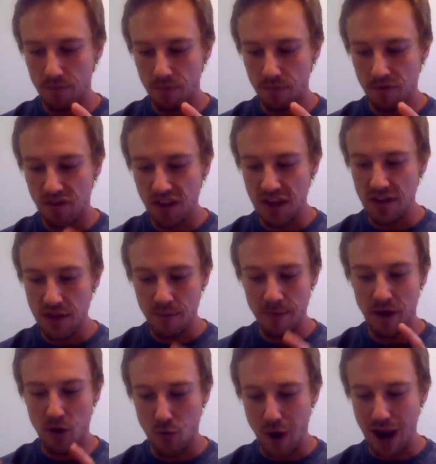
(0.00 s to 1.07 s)
see them,
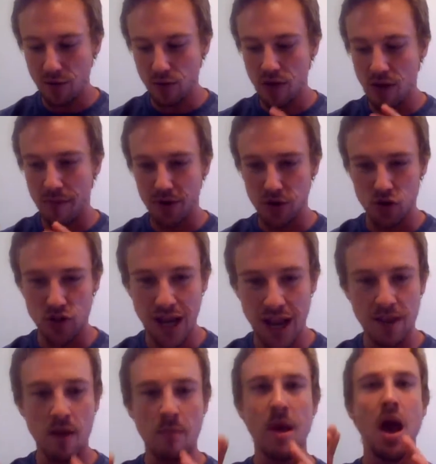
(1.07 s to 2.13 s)
interact with them,
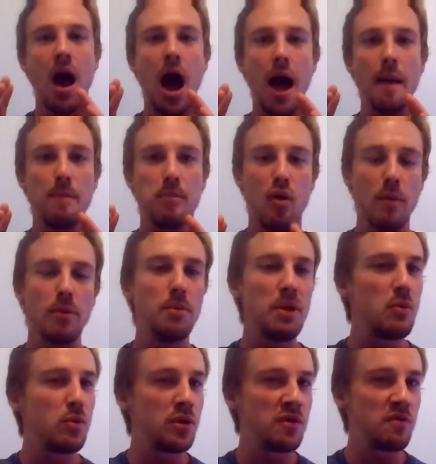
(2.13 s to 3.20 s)
understand them, I probably
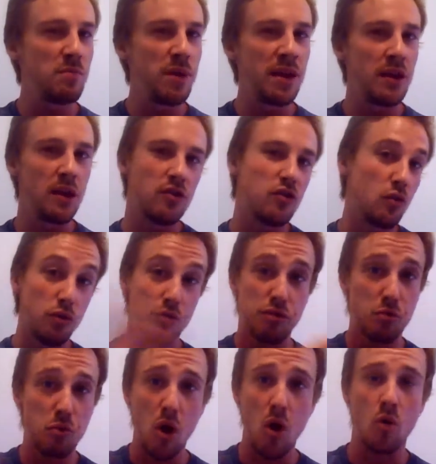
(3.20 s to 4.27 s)
wouldn't have been so
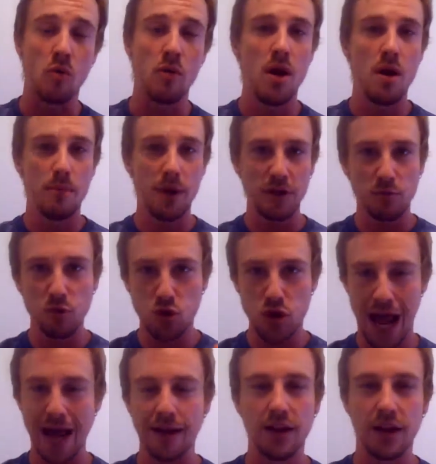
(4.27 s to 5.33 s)
thrown by the
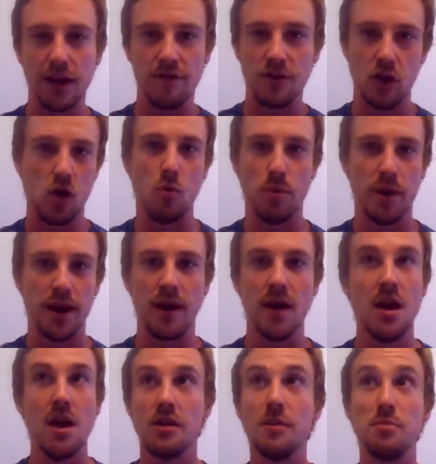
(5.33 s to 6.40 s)
brutality of the opening.
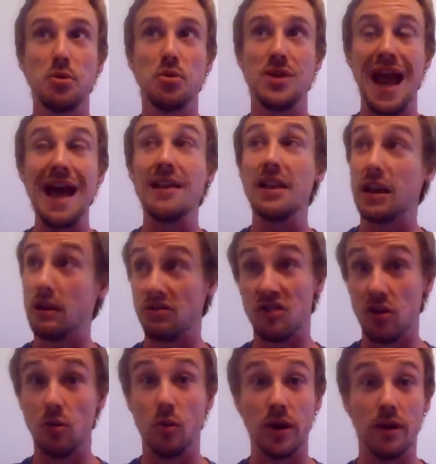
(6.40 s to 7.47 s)
The brutality
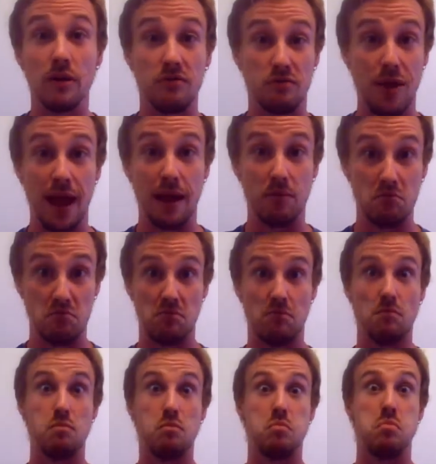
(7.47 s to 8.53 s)
still would have, like,
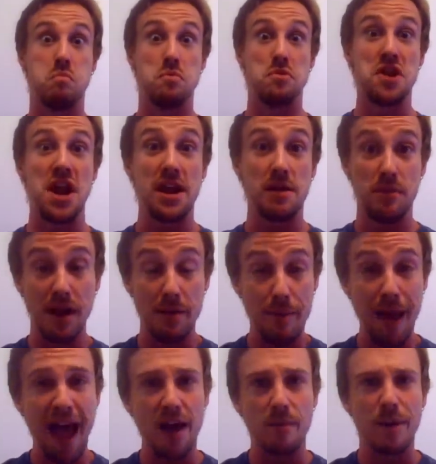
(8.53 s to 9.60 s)
taken me
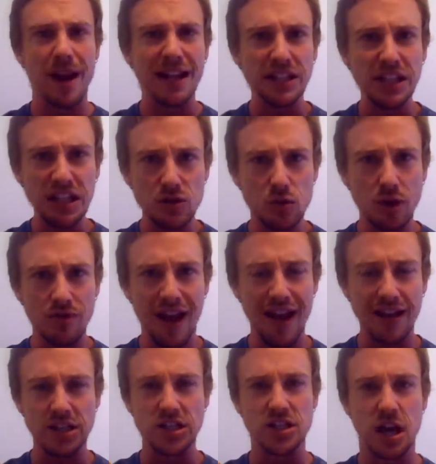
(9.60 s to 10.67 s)
aback, but I at least would have
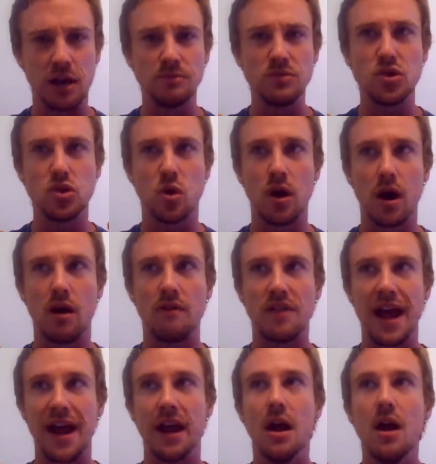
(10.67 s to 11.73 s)
had some sort of, like,